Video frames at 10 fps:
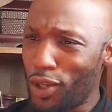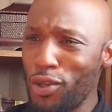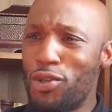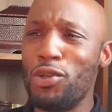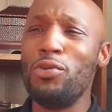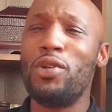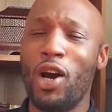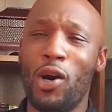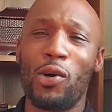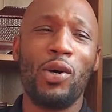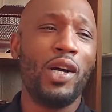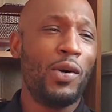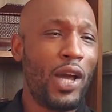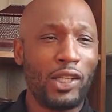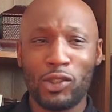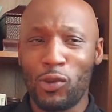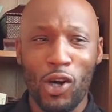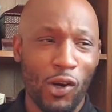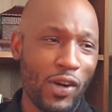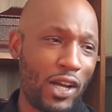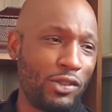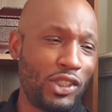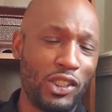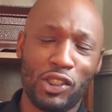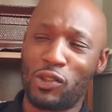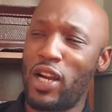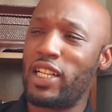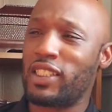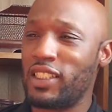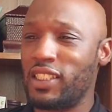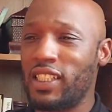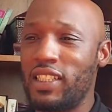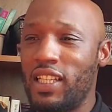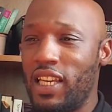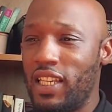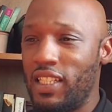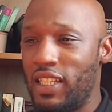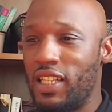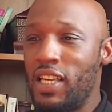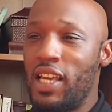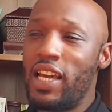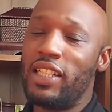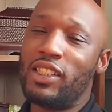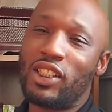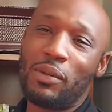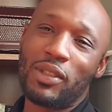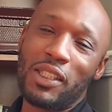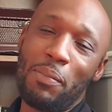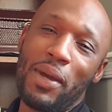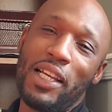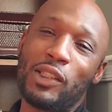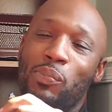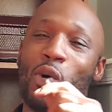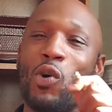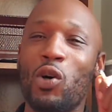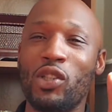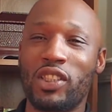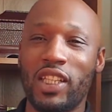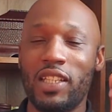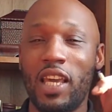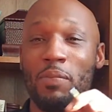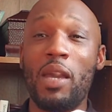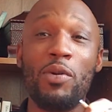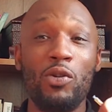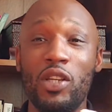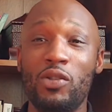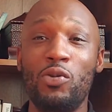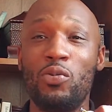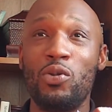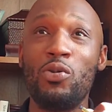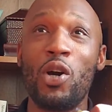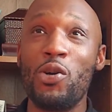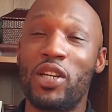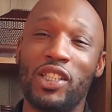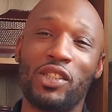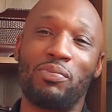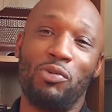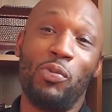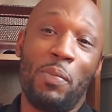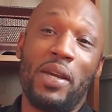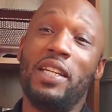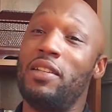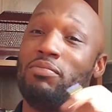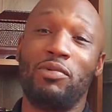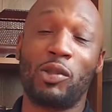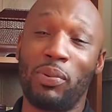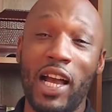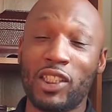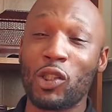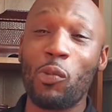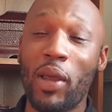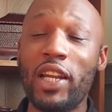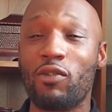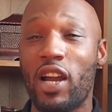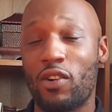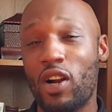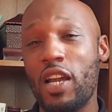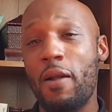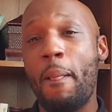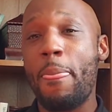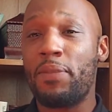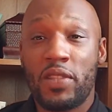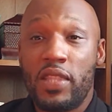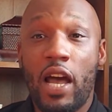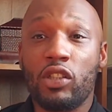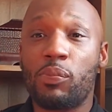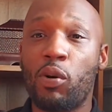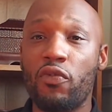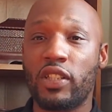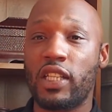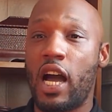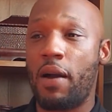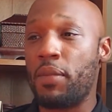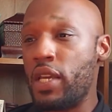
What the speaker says: as you walk around, you see the scratches and the chips and the baseboards, and maybe you've been meaning to splash a little paint around, right? Now's the perfect time.